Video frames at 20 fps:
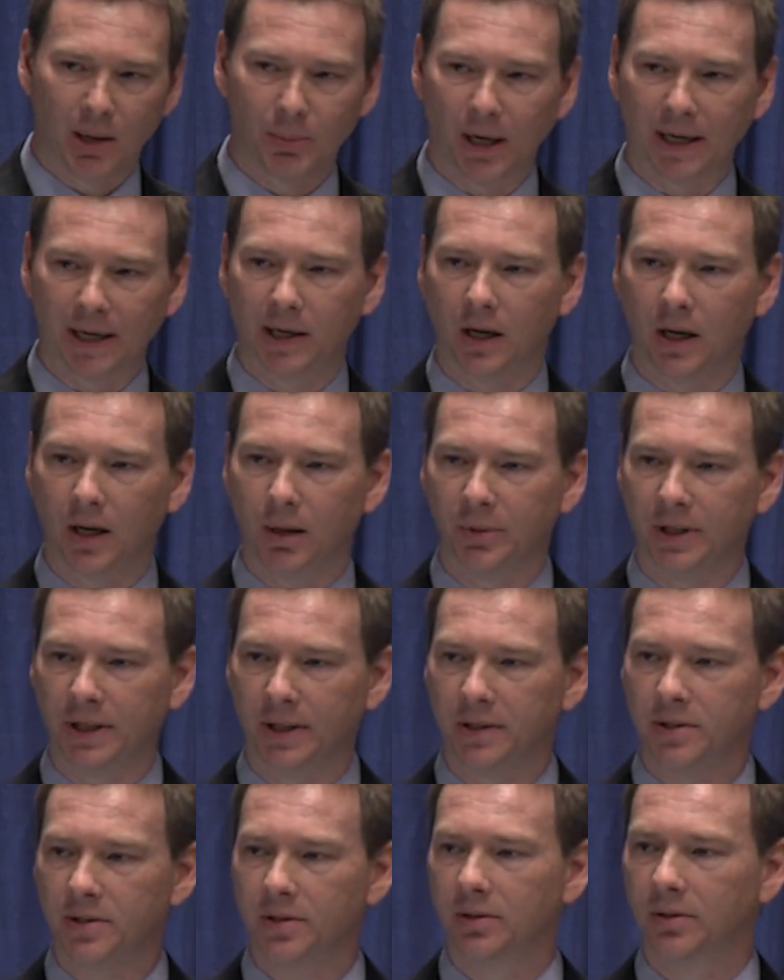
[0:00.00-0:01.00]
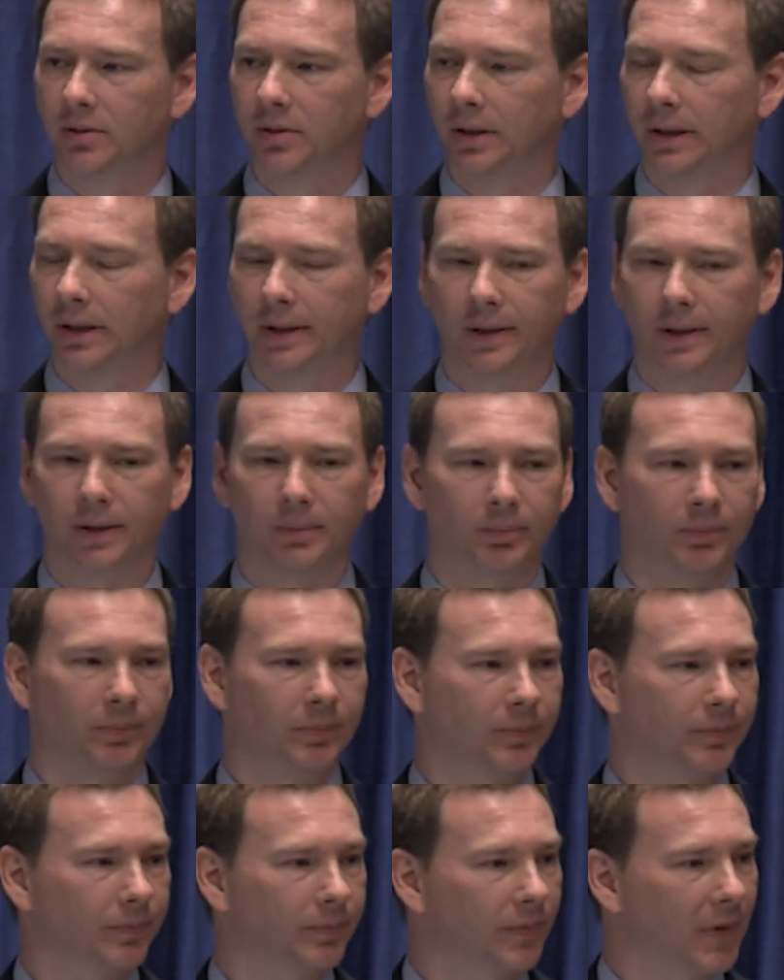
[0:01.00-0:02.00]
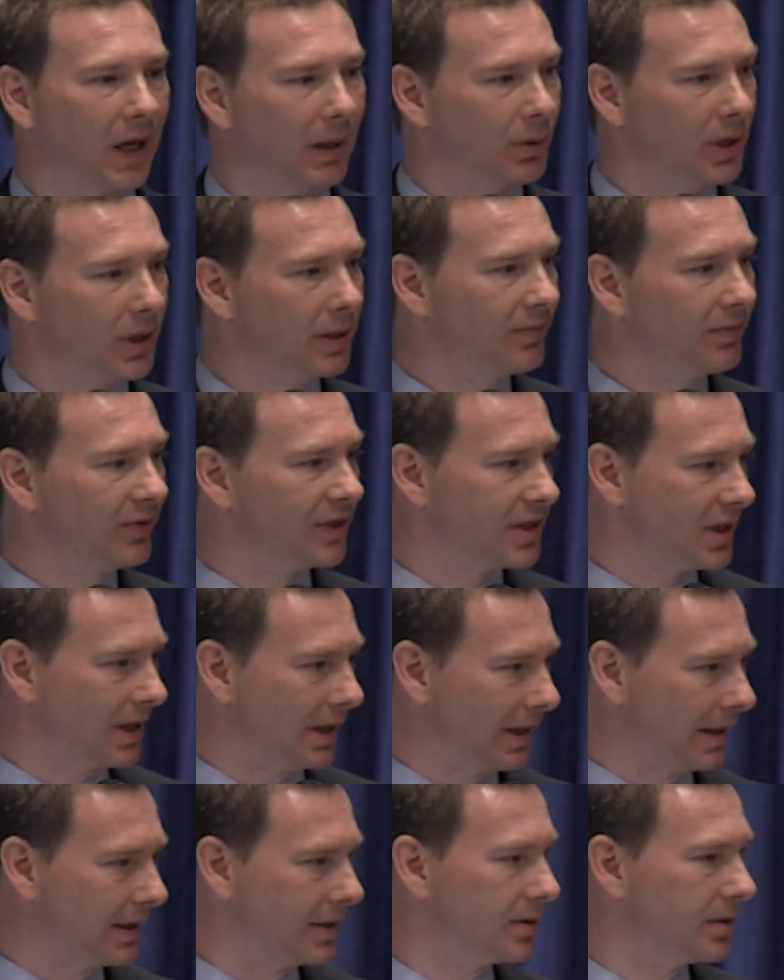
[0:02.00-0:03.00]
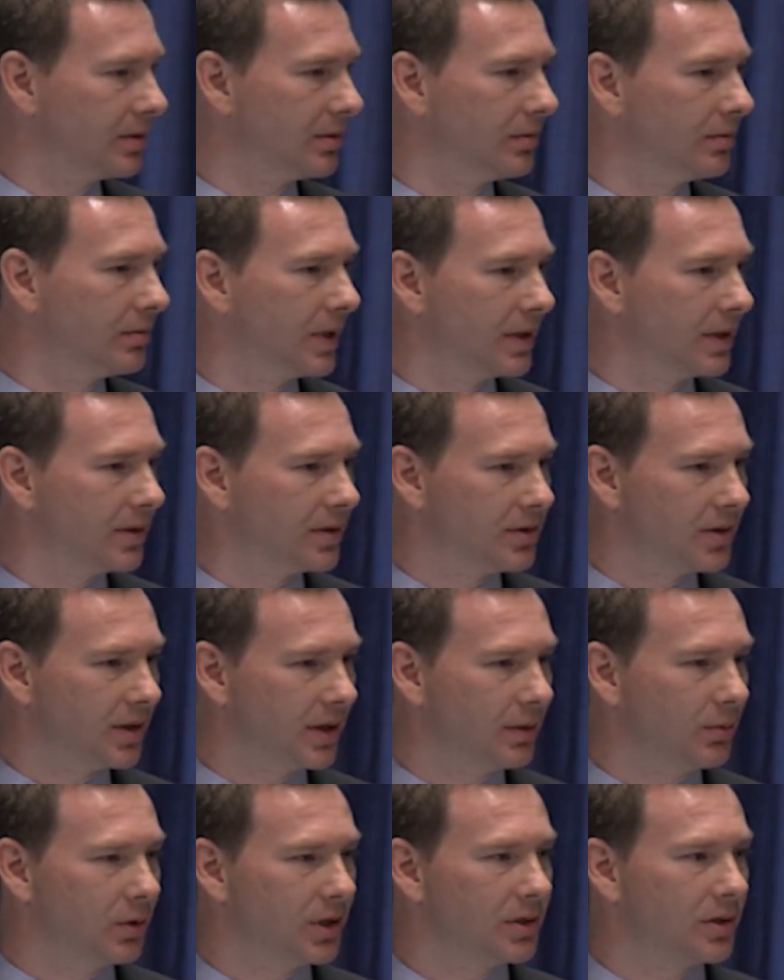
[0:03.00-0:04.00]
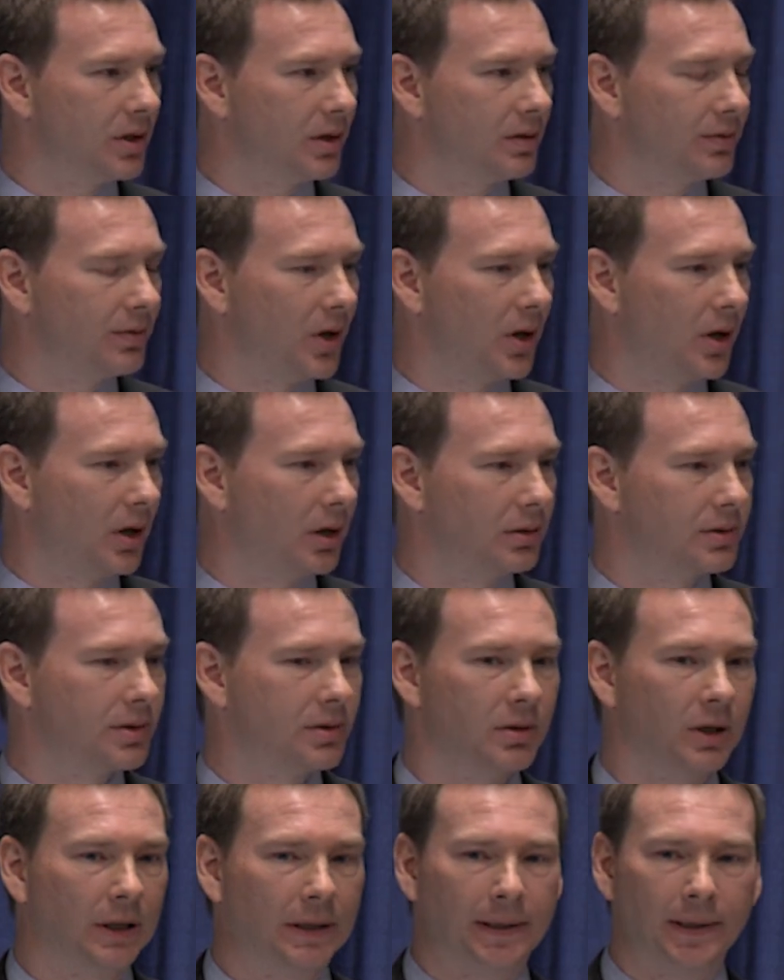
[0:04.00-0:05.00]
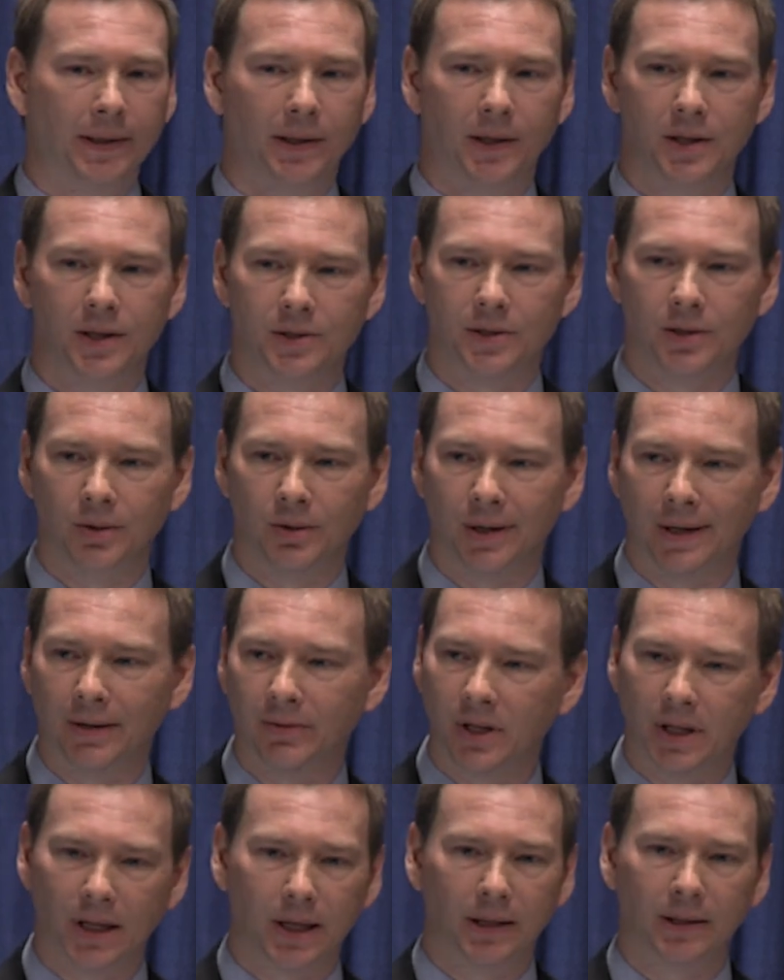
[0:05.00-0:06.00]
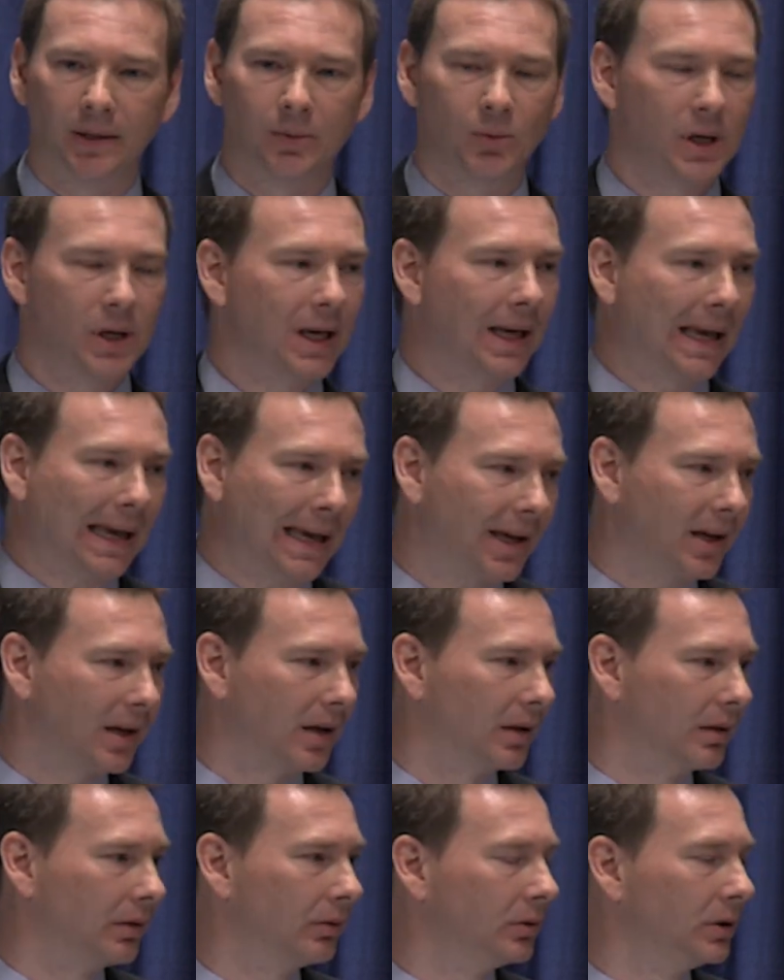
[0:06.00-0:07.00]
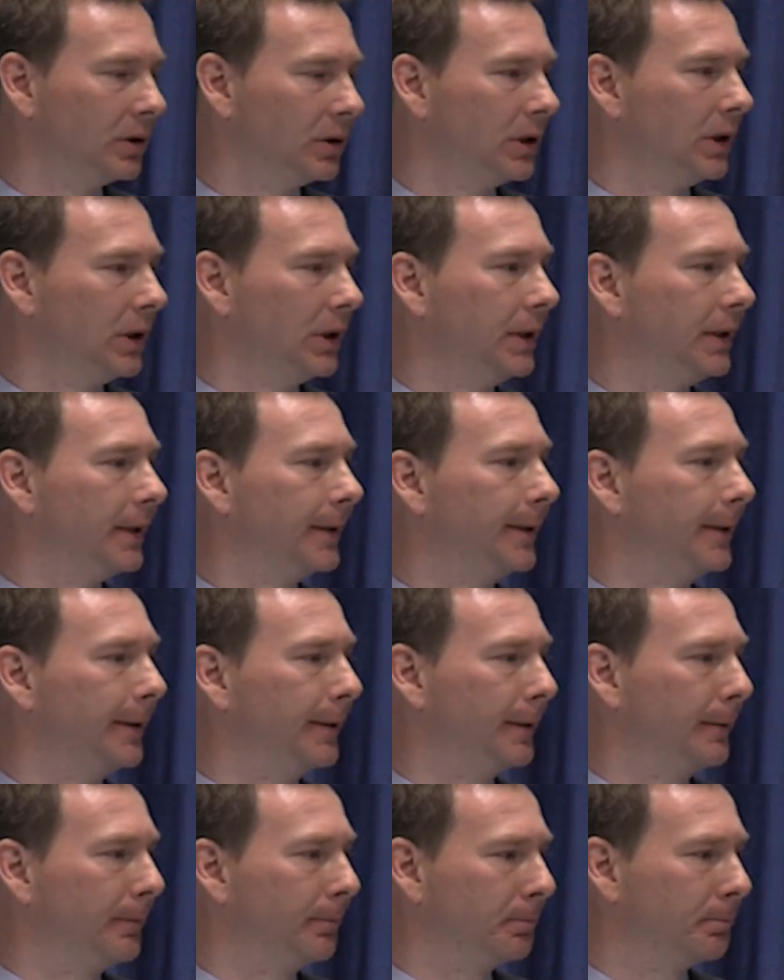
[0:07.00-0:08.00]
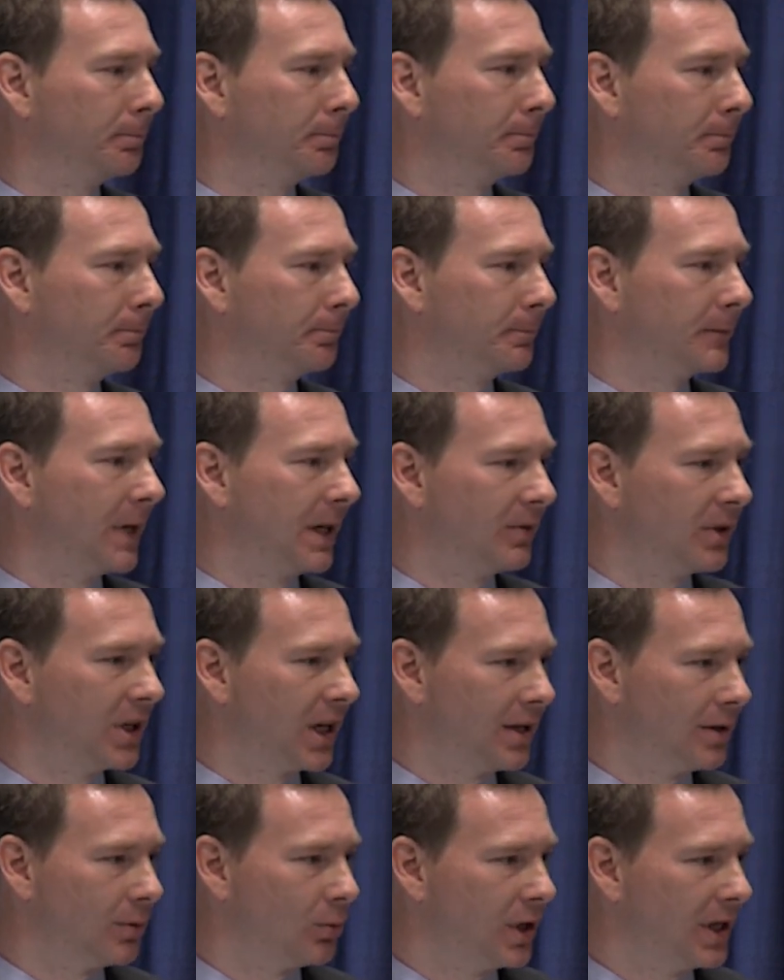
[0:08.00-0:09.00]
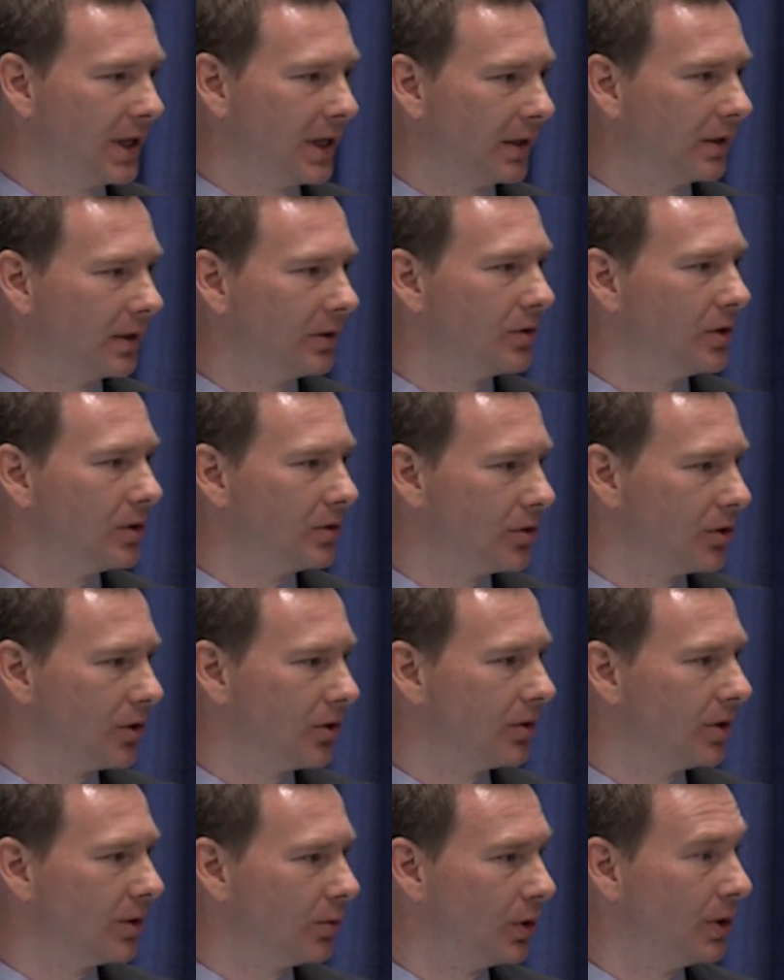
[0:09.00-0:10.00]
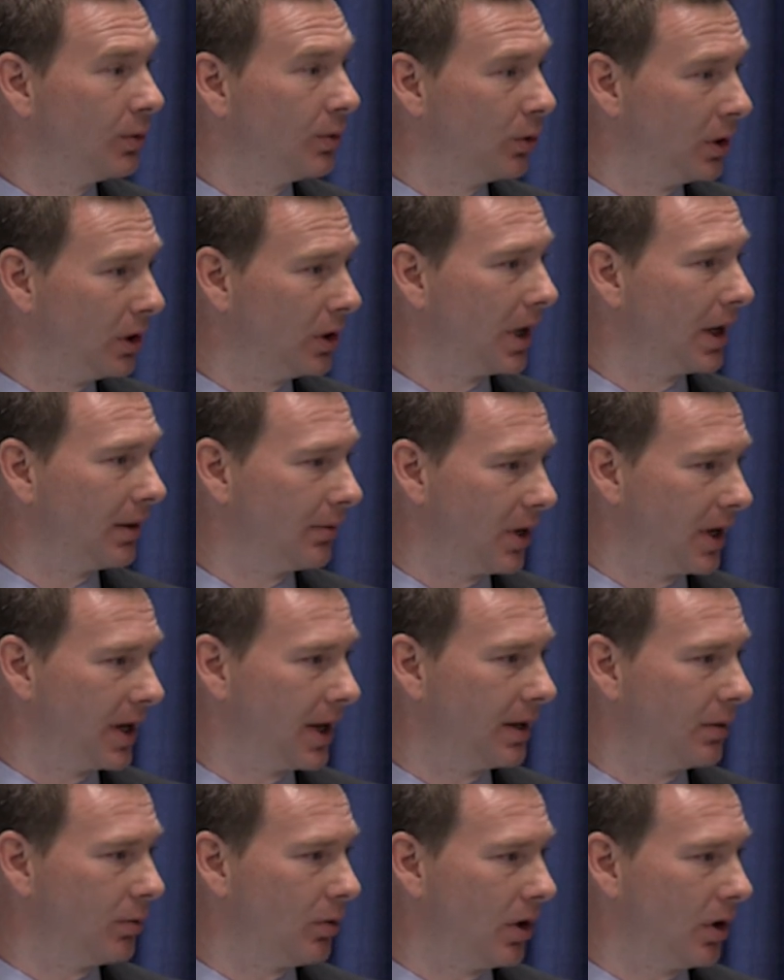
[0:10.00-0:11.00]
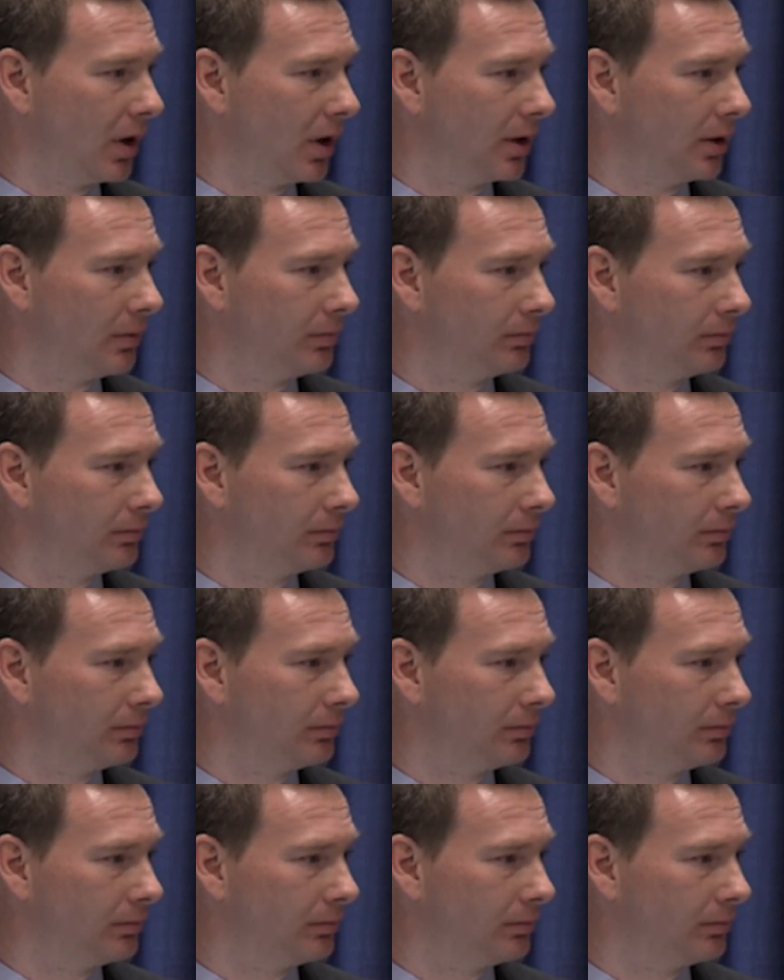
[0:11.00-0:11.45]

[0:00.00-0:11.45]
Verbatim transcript: up my comments, um, I want to emphasize that the city of Wichita Falls is doing everything that we can uh, every day of the week to ensure that we will not run out of water.